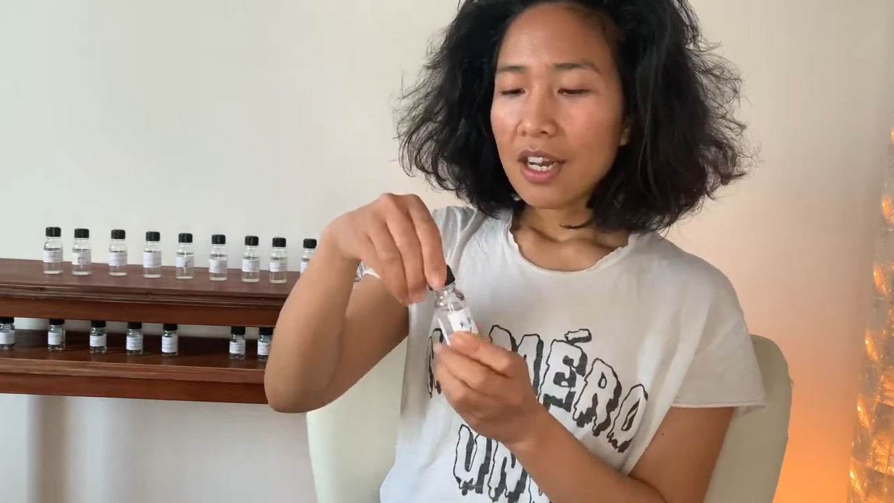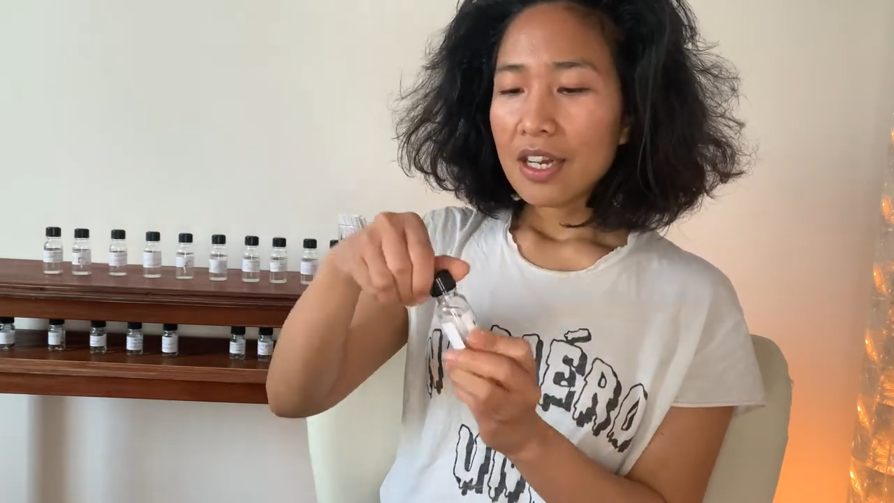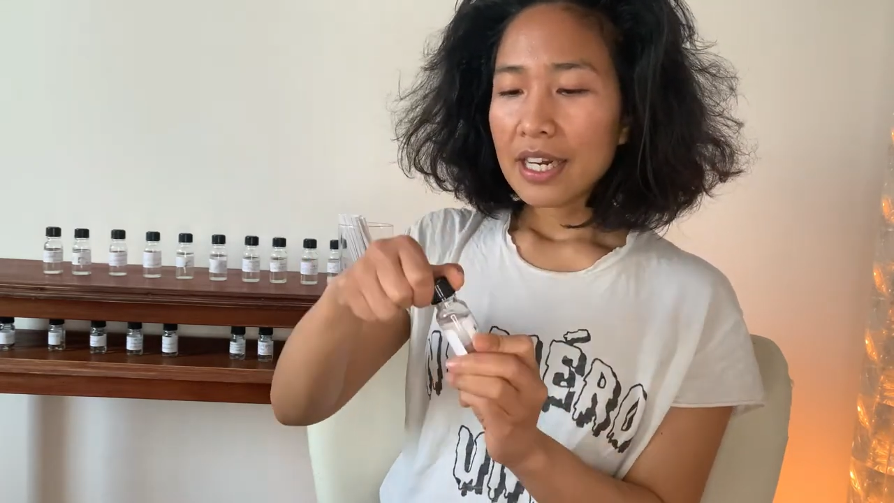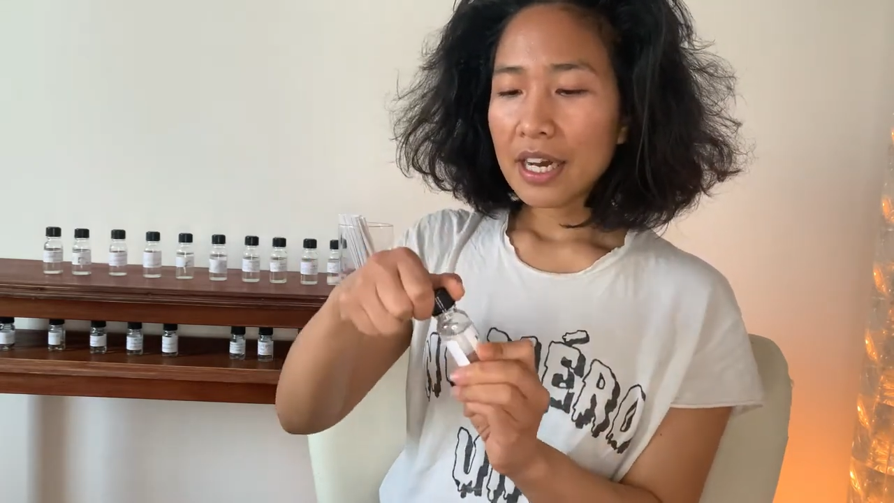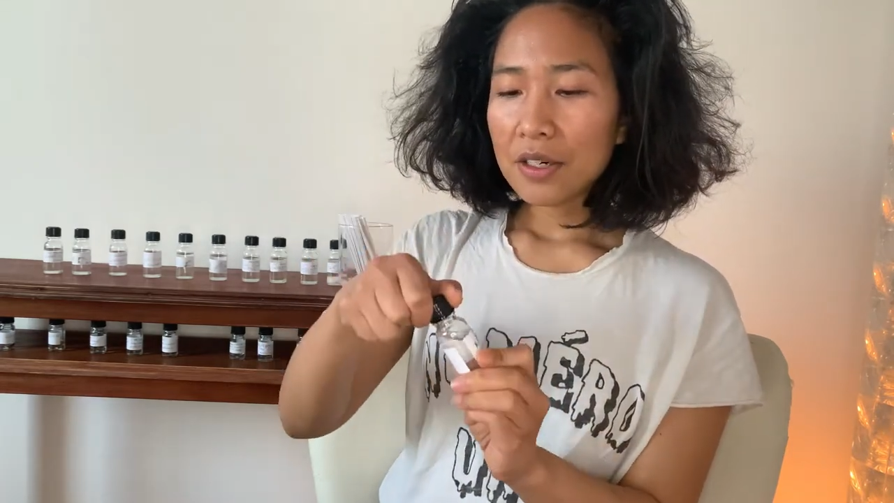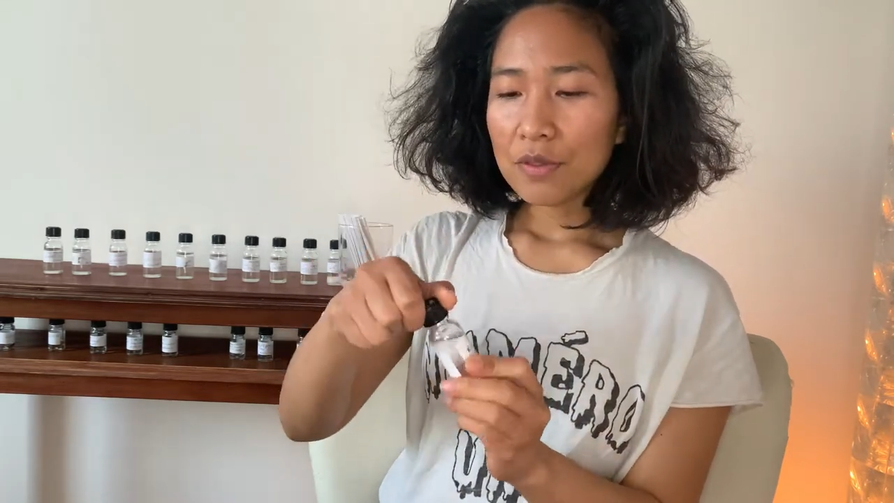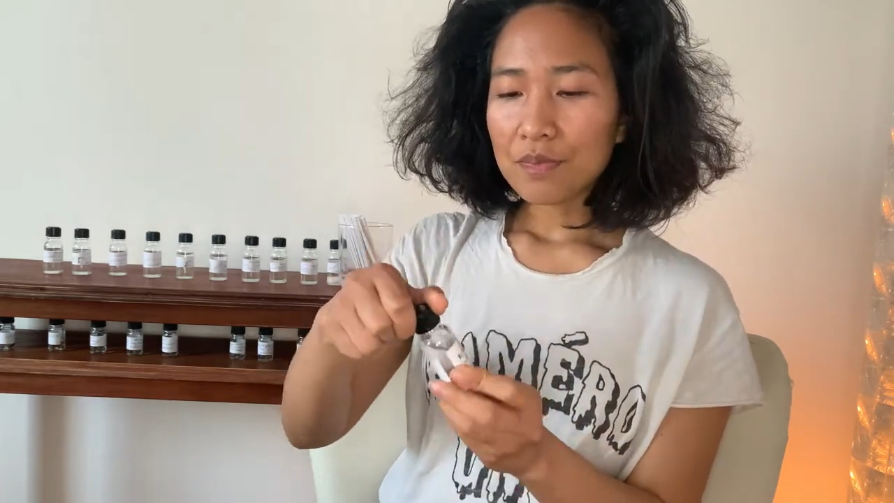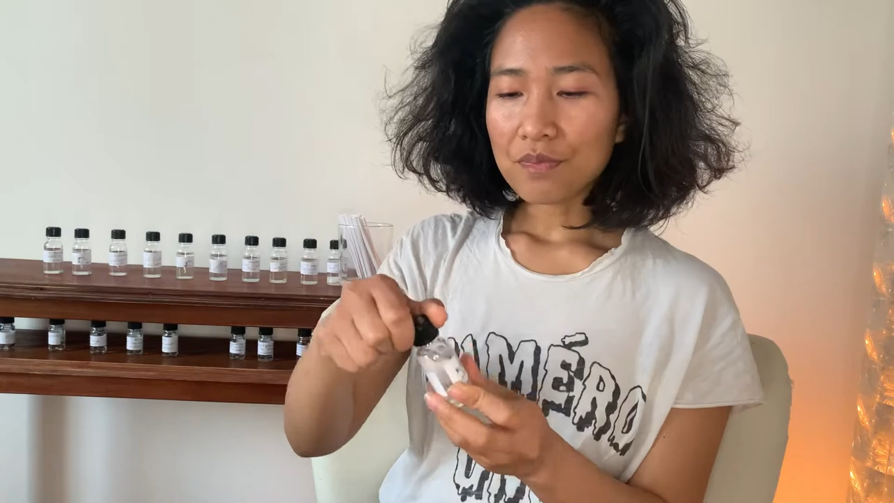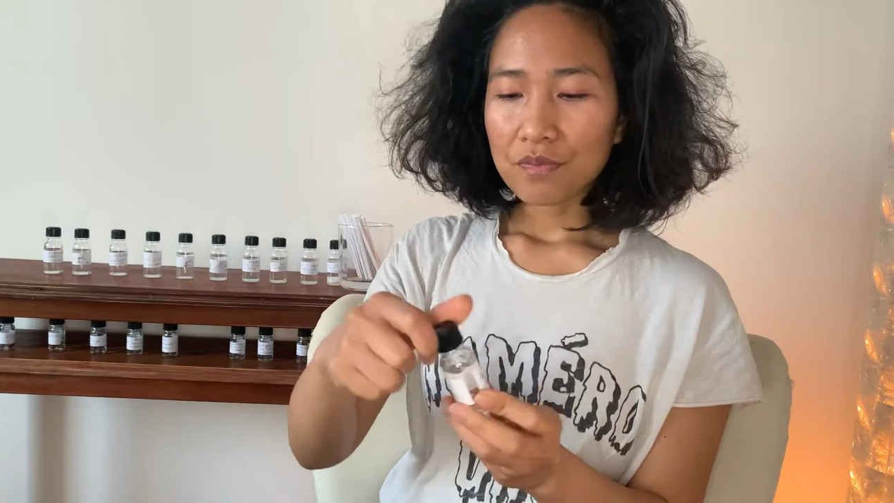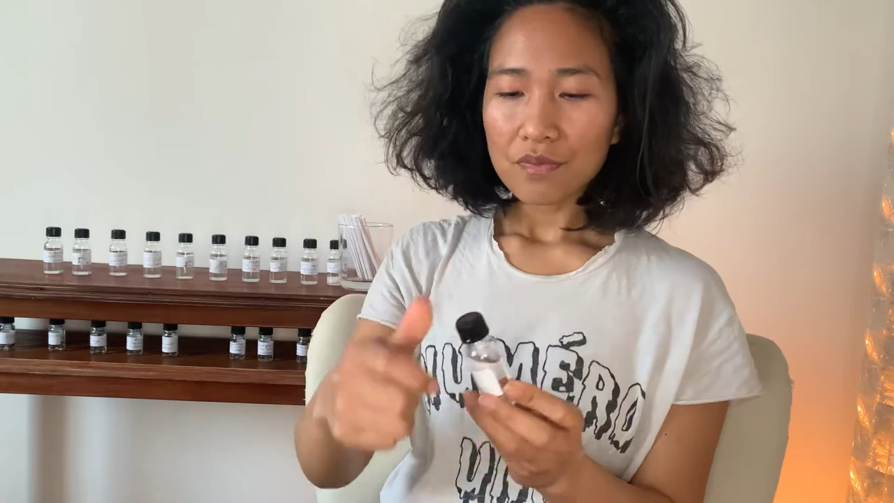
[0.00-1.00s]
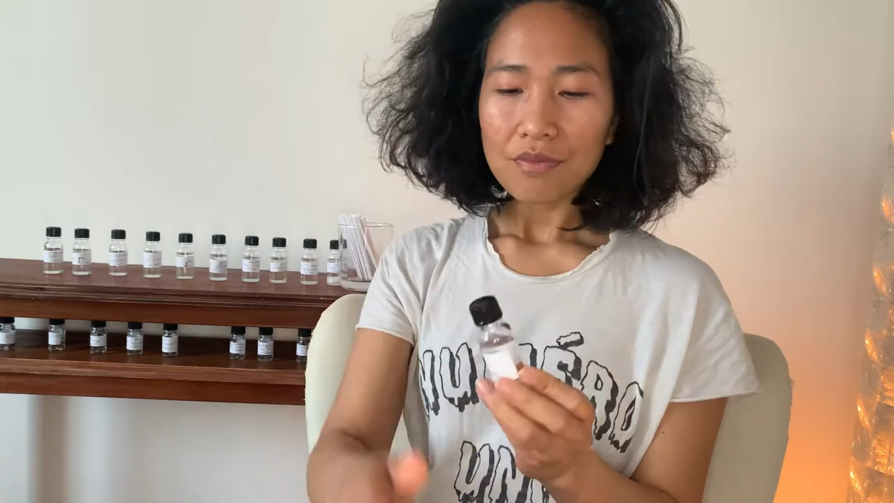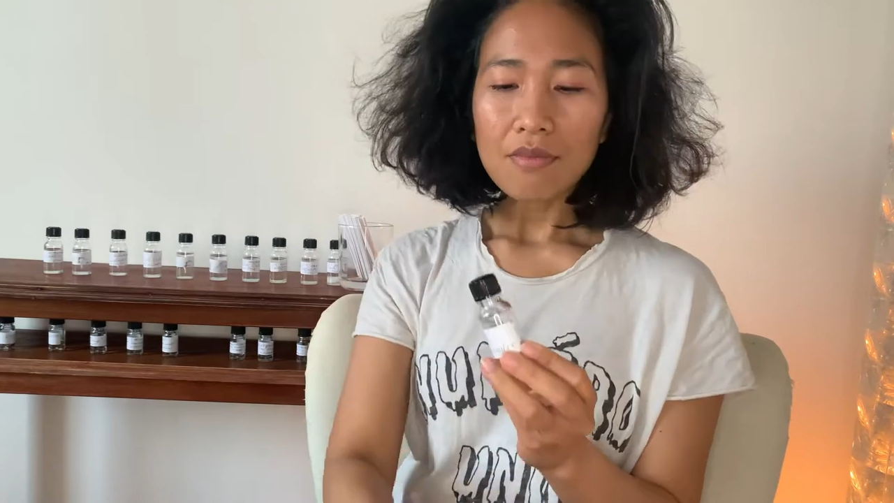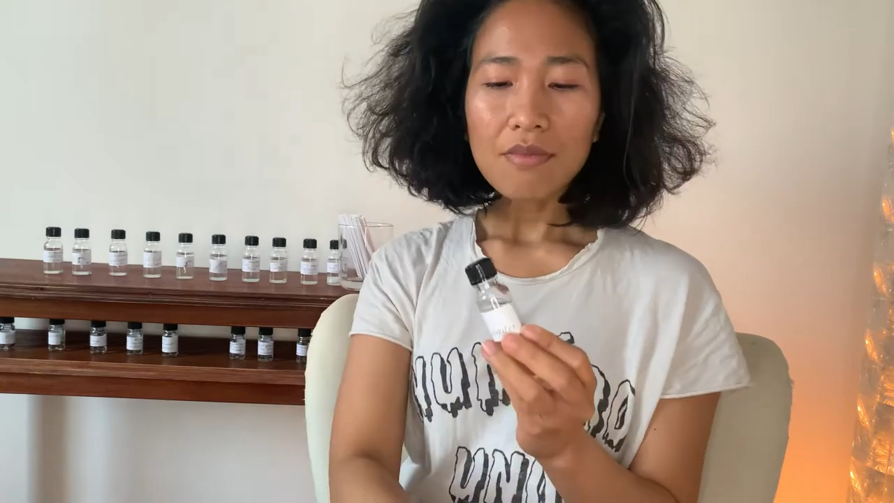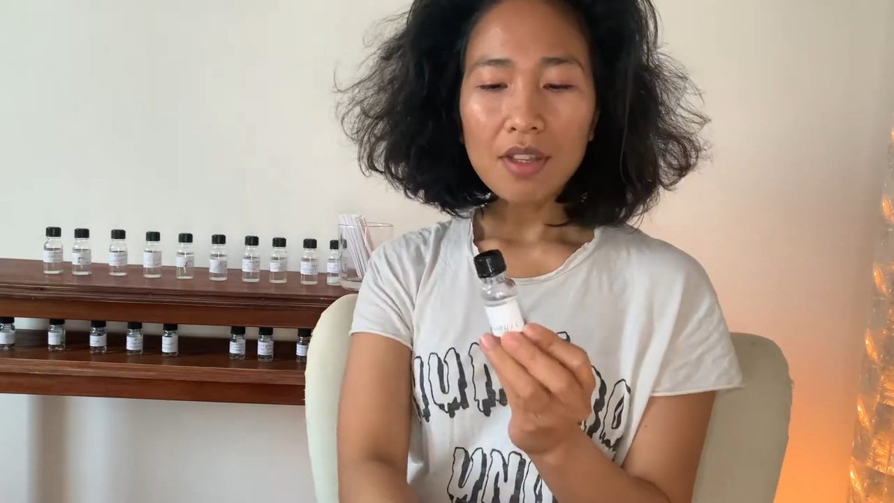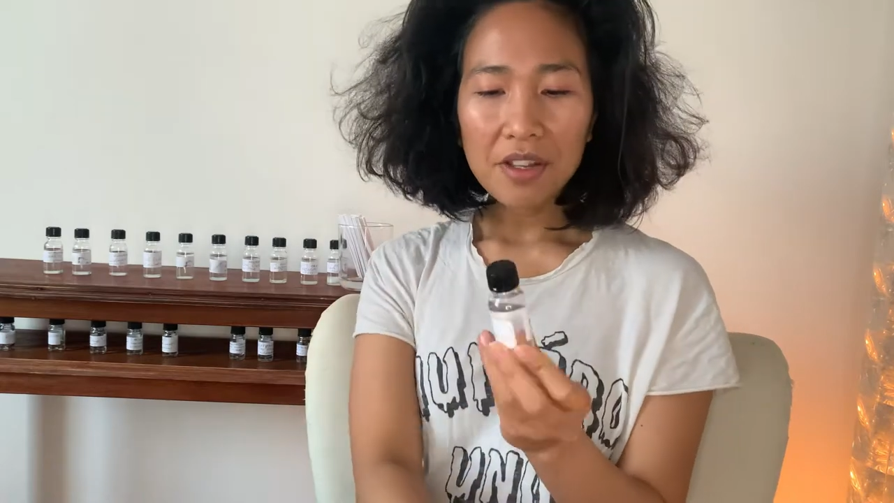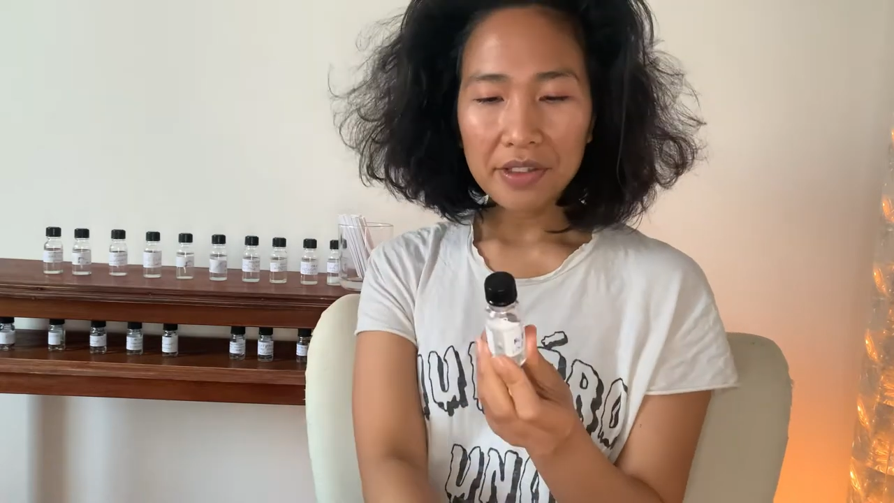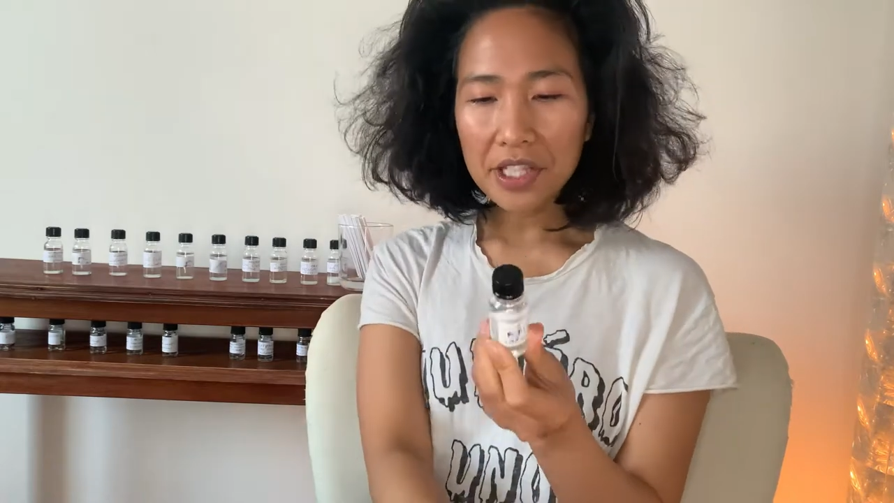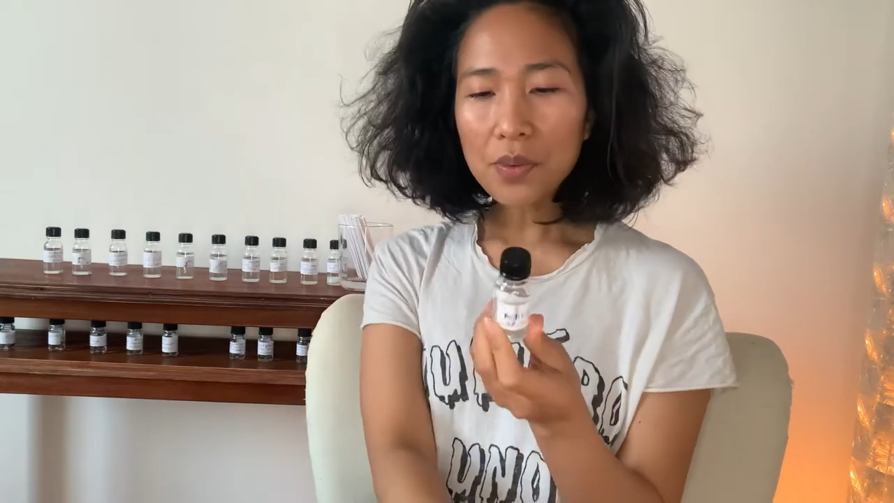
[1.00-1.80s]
Now this